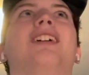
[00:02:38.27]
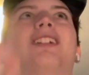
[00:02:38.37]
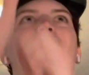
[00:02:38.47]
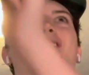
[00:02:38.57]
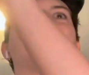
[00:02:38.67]

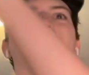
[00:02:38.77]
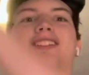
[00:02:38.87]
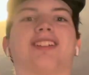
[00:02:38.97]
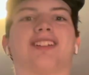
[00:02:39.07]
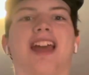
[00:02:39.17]

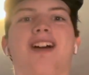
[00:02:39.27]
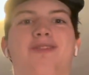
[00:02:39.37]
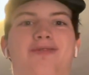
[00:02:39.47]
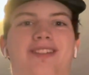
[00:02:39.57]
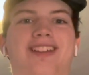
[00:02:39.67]
stretch
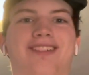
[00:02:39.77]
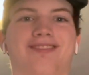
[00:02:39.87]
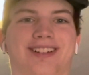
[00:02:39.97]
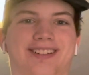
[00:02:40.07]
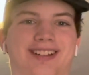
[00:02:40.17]
down
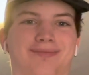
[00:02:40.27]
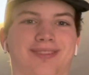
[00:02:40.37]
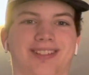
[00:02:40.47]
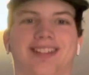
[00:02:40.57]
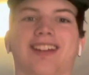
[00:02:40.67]
when you're trying to
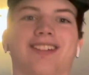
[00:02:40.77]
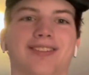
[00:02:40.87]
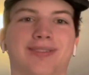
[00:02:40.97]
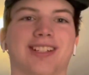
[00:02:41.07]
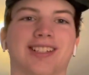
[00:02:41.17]
pull it down,
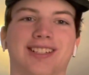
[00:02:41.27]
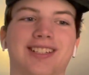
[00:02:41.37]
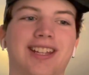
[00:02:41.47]
because